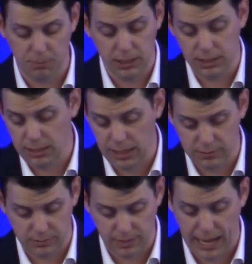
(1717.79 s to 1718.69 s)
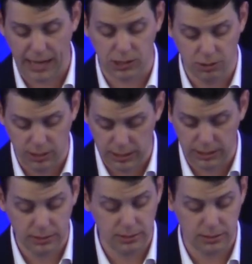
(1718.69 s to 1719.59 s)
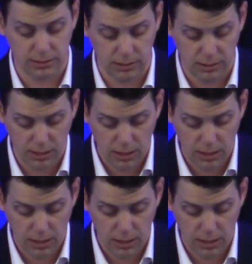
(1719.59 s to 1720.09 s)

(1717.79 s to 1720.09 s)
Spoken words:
be as accurate and consistent.